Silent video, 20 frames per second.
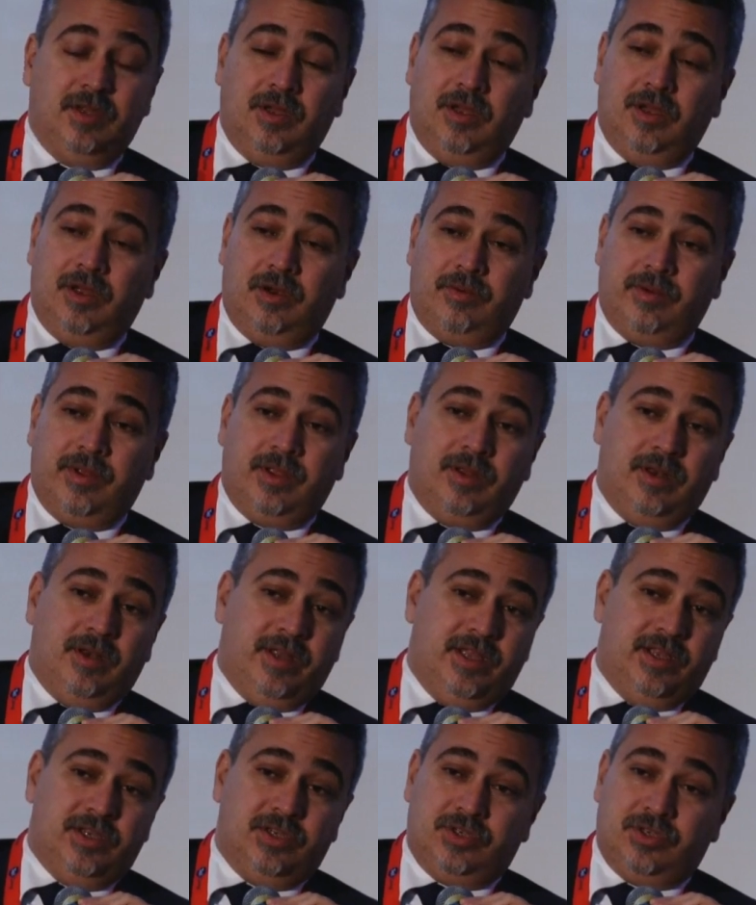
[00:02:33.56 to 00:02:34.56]

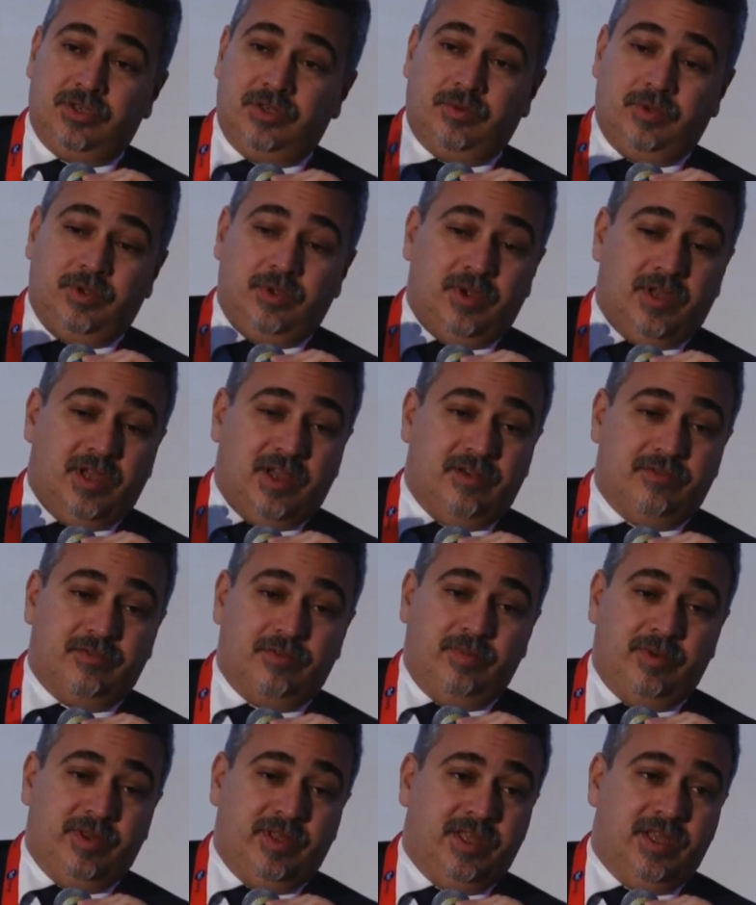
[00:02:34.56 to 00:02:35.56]
regulation, where you have
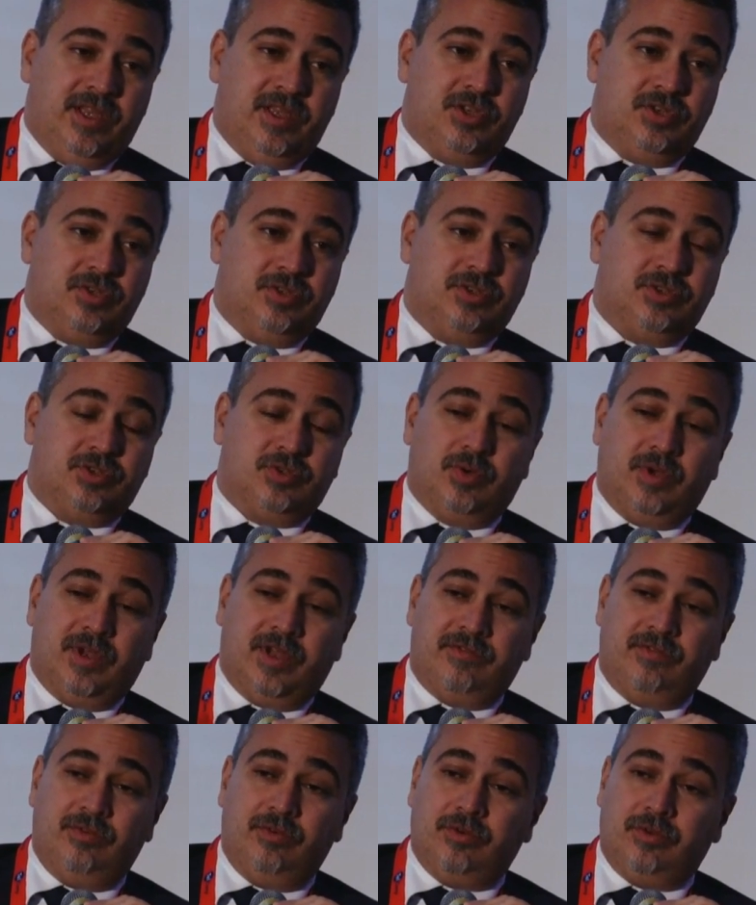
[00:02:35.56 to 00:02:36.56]
obligations to
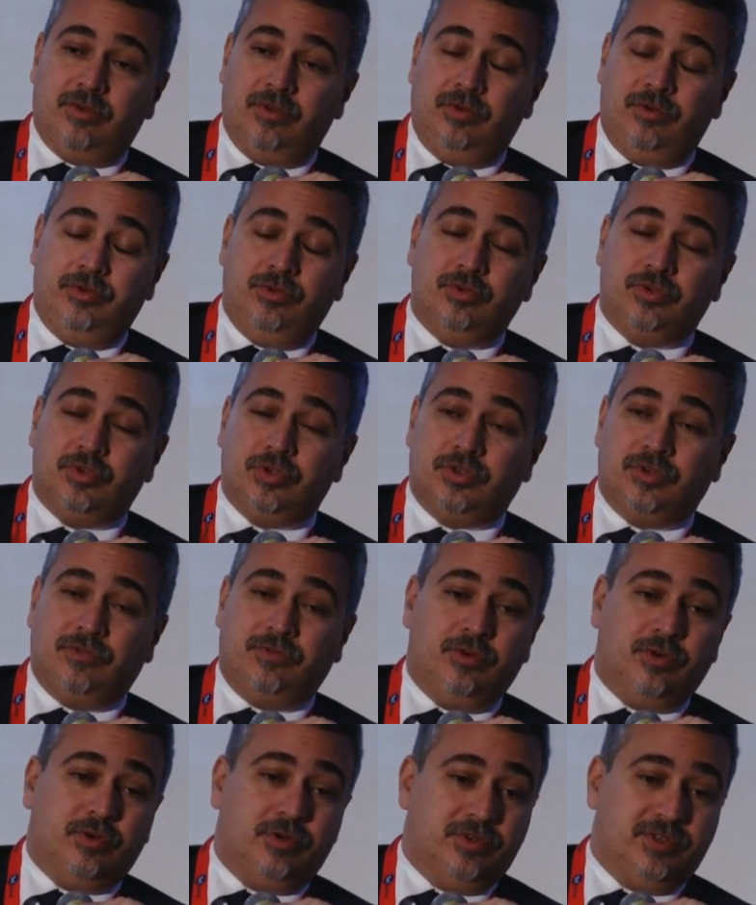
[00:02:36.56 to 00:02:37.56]
have local usage of
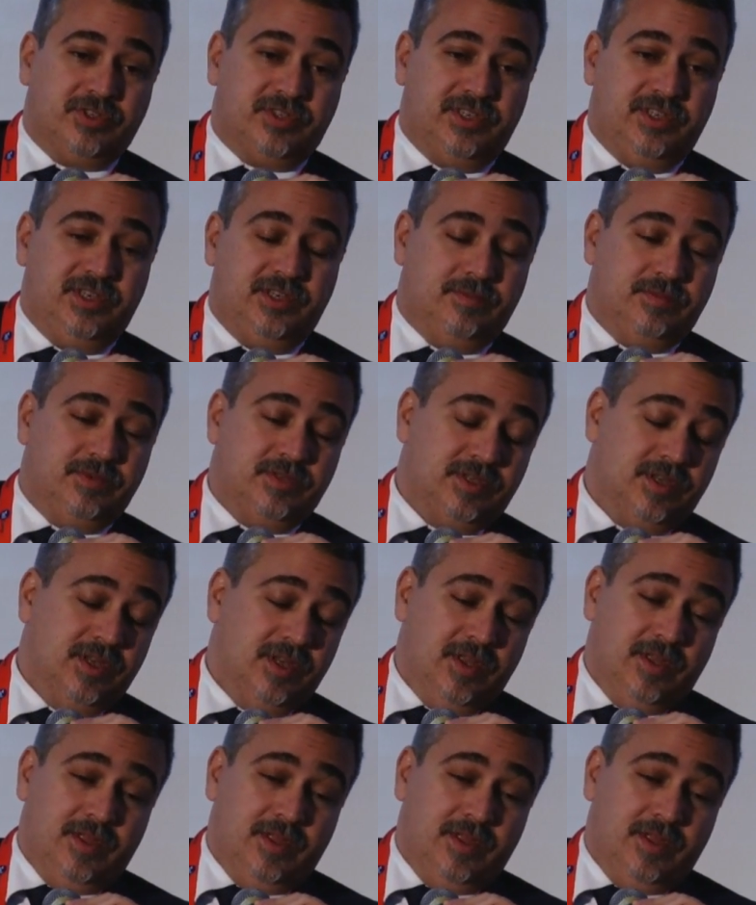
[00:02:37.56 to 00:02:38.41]
local SIMs,